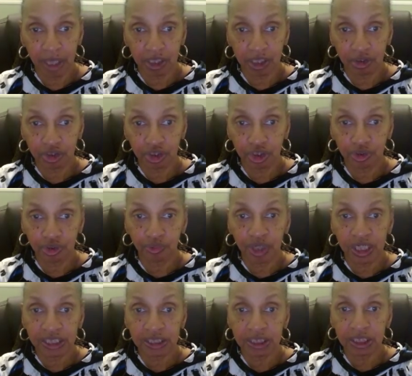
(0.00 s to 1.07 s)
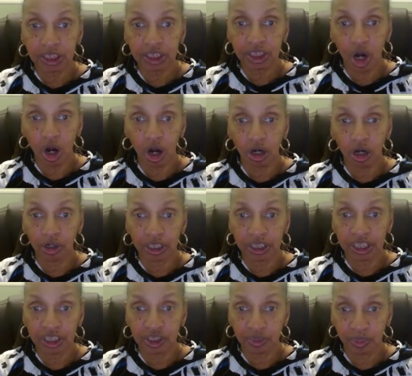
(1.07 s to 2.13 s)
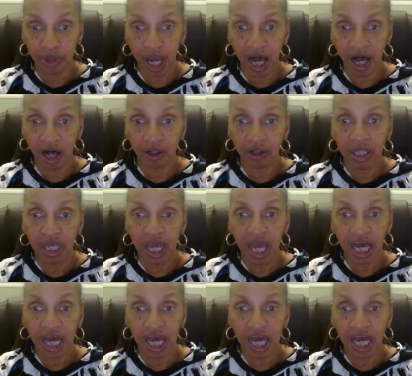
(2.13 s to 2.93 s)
mother to caress the scar on his brow